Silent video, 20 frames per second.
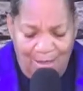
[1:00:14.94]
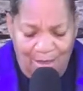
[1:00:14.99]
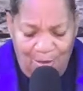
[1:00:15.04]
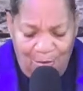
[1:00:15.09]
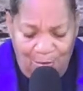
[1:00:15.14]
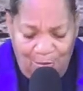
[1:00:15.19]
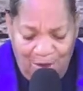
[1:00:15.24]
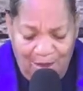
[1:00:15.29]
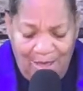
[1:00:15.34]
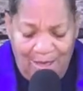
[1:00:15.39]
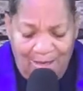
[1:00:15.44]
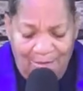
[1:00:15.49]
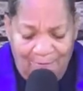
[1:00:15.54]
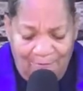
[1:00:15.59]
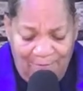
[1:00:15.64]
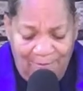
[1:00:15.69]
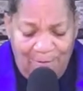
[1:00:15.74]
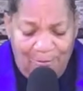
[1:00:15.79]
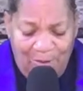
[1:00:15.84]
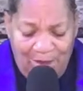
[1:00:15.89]
We are,
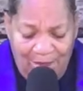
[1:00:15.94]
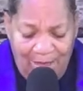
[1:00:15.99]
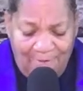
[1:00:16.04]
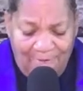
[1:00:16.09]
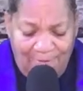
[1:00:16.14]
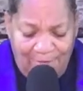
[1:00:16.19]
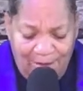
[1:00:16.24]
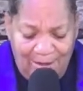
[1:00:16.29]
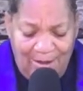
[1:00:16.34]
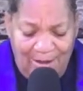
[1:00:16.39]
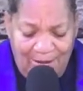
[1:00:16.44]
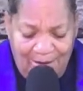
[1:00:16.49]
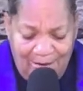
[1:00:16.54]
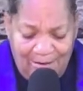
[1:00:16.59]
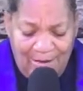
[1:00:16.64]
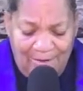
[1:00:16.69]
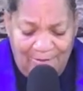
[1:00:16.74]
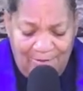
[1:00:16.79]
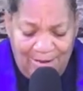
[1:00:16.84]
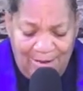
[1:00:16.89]
we are really
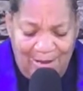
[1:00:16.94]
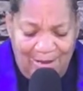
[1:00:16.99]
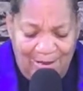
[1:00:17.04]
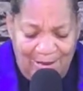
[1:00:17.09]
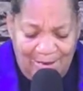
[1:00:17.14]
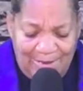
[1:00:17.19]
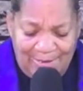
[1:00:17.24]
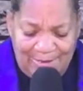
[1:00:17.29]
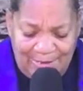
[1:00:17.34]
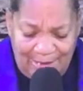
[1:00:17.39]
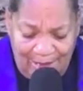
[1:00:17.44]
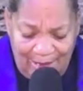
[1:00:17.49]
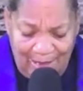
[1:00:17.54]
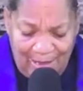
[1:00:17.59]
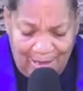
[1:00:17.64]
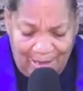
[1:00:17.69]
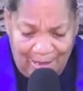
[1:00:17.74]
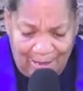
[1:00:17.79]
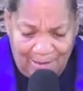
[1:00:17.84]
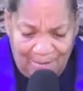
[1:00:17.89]
living in this
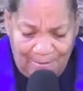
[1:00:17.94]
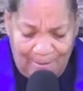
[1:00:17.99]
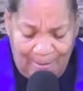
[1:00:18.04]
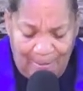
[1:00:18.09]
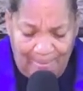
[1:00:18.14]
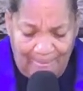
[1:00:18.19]
time.